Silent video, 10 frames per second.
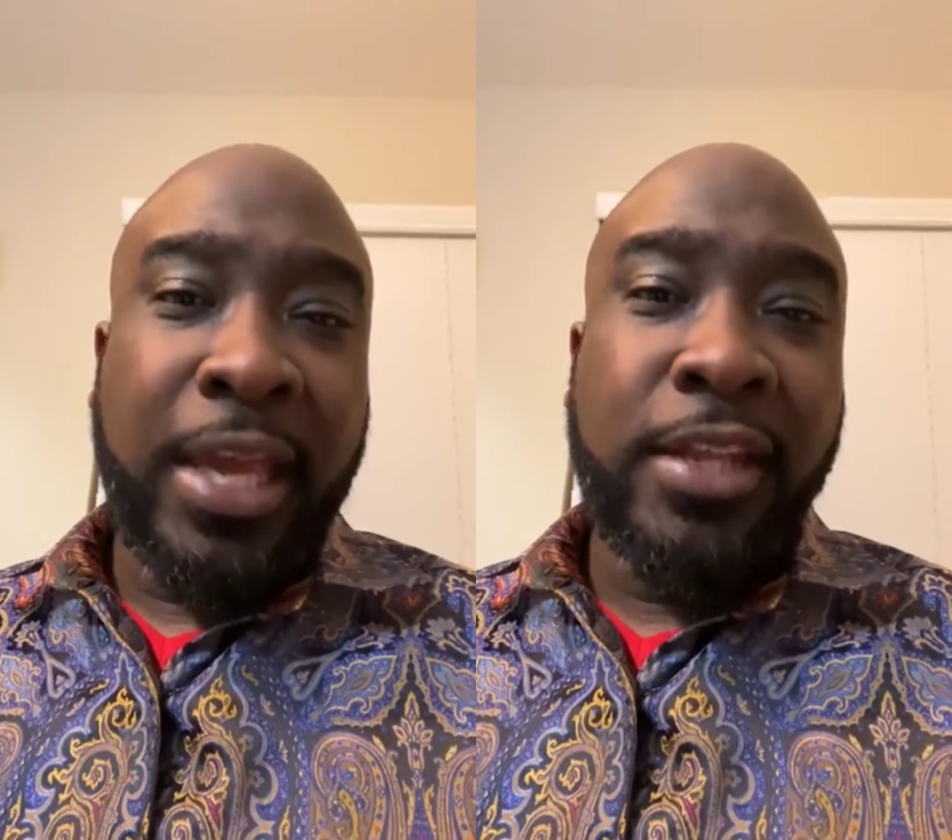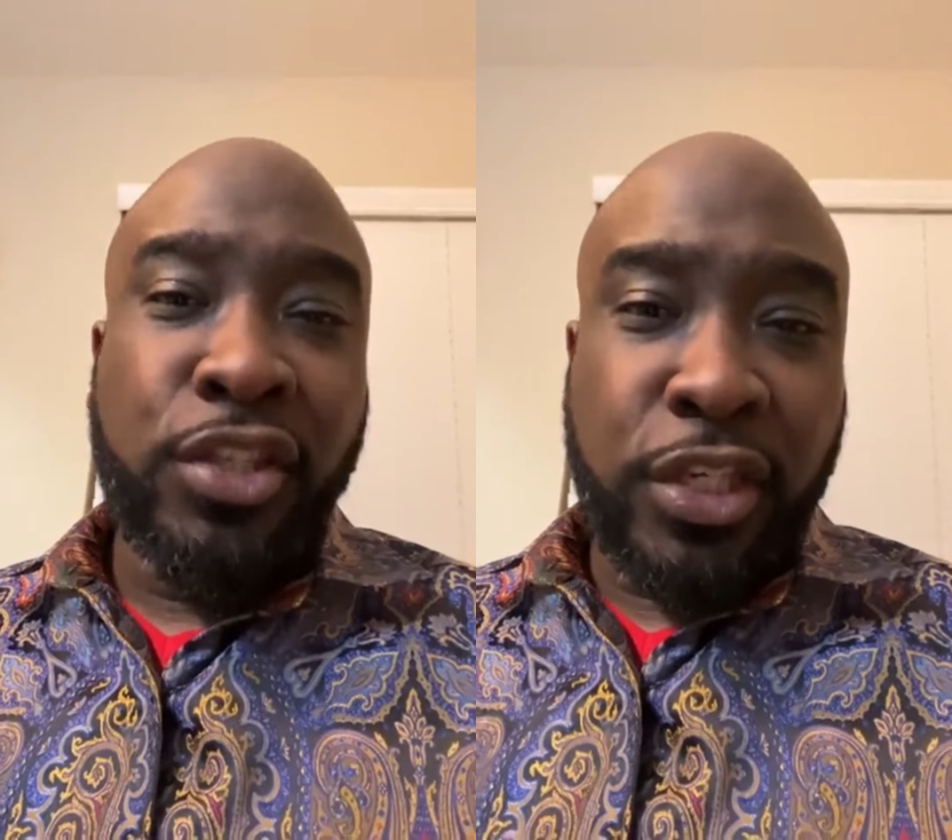
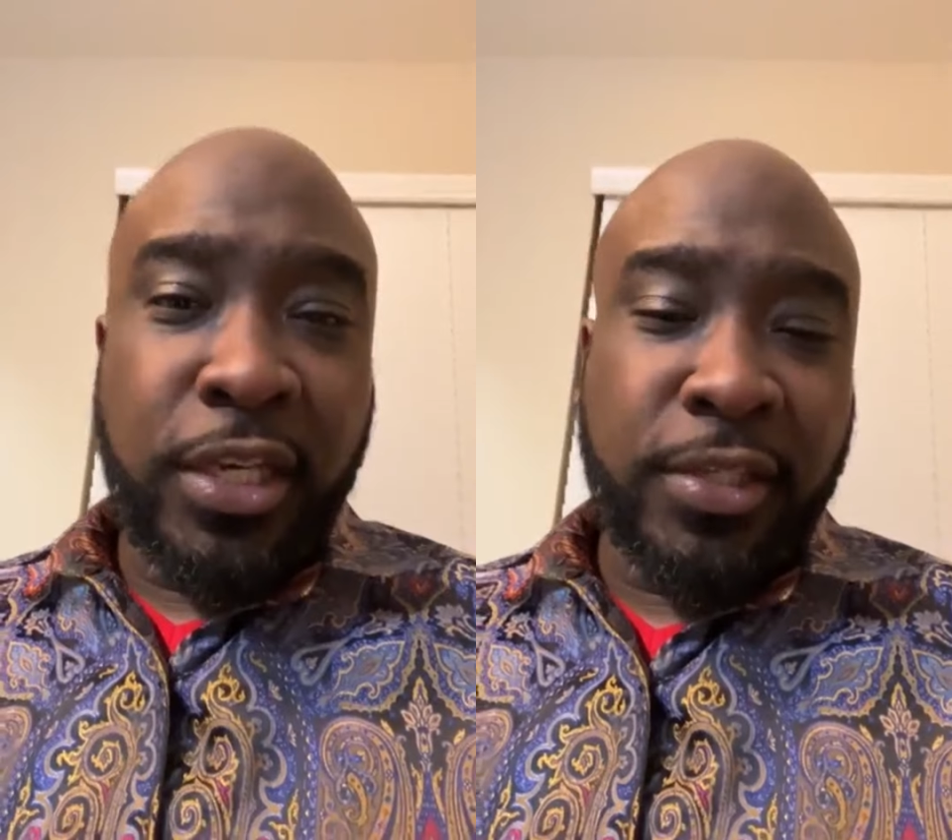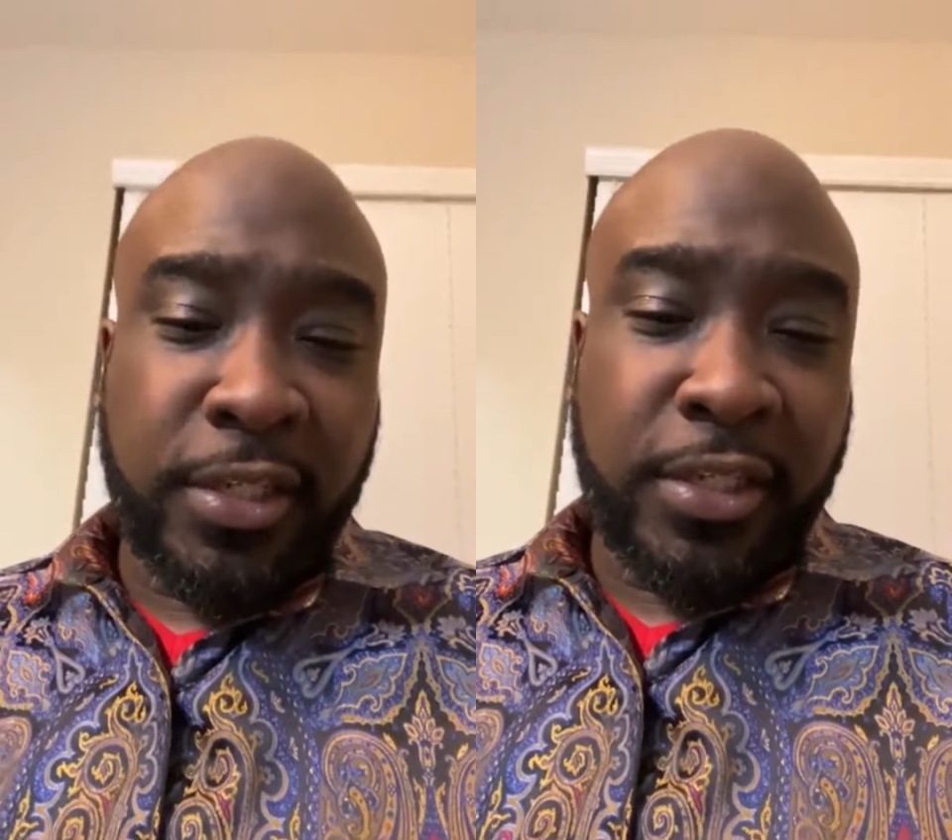in
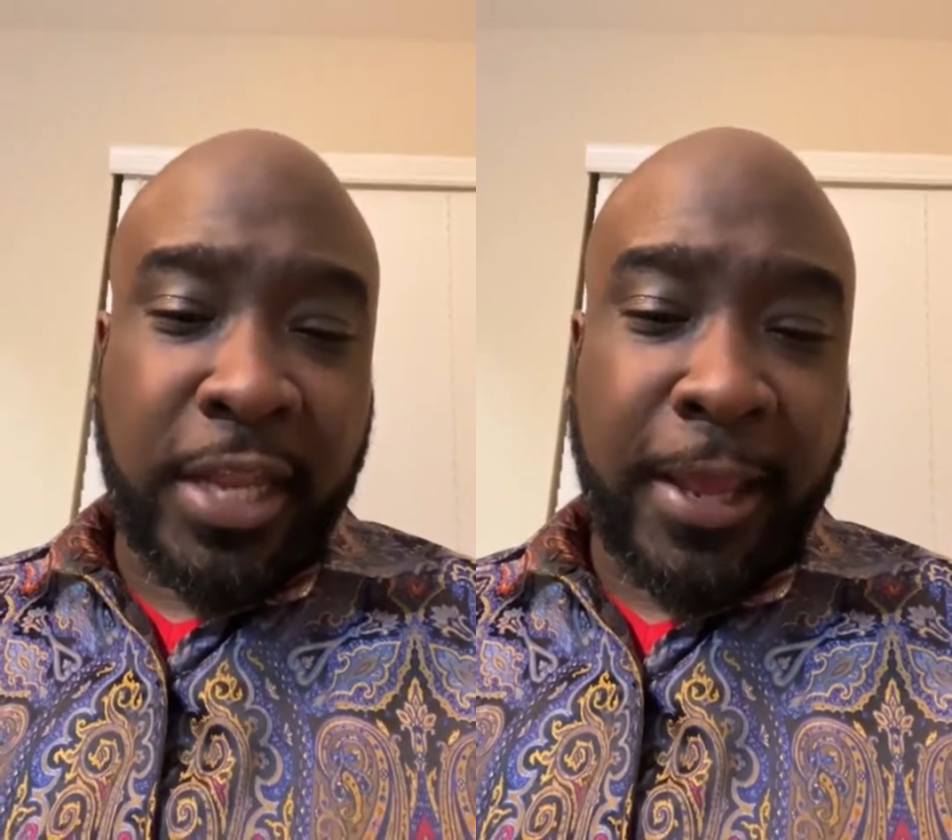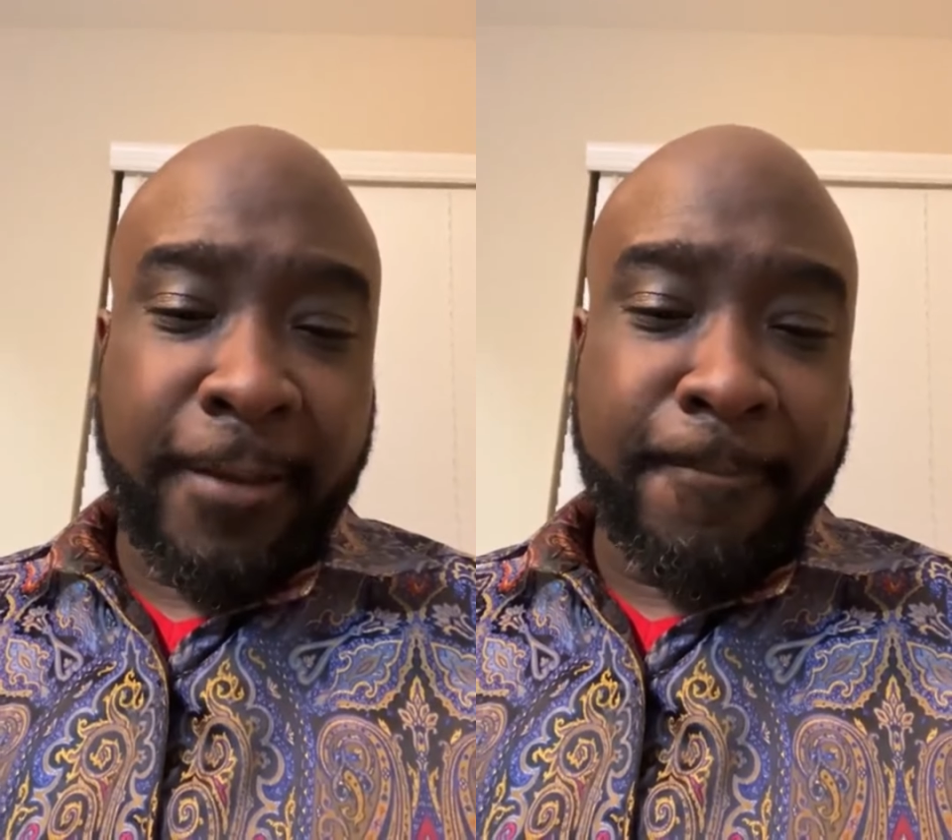
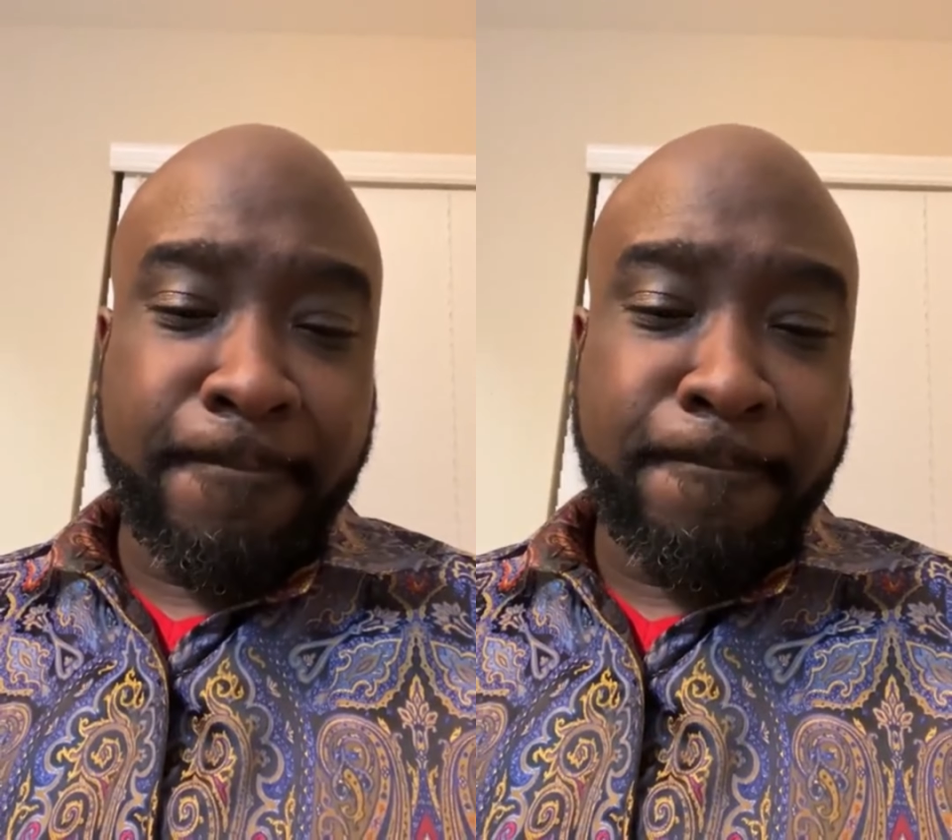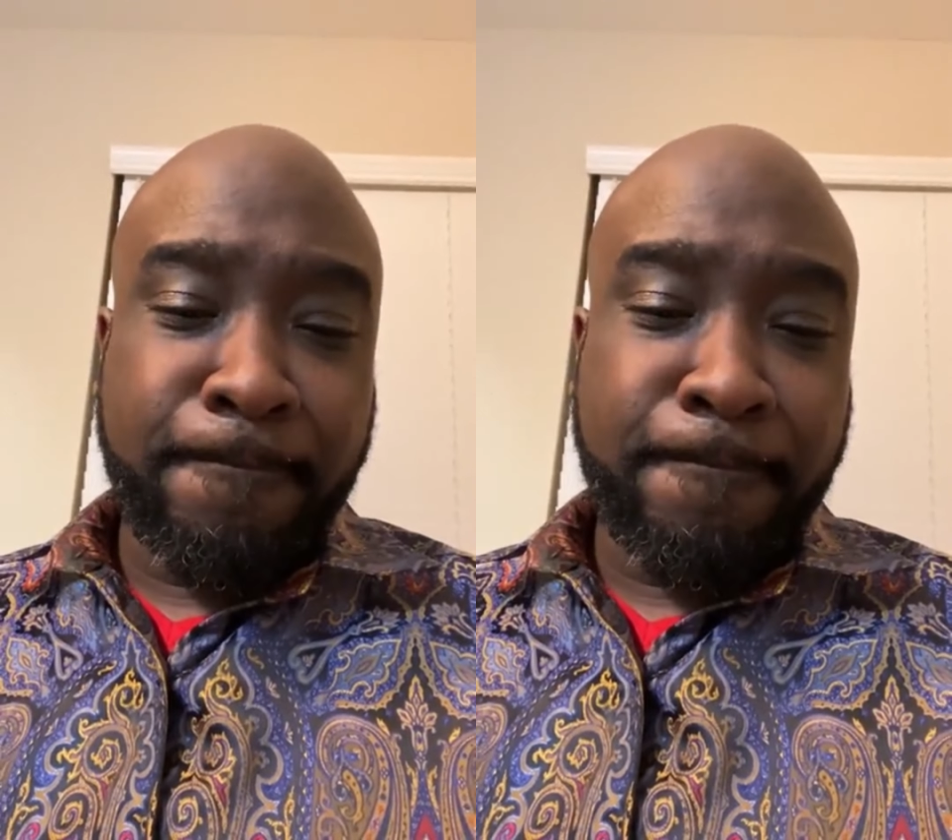Jesus' name.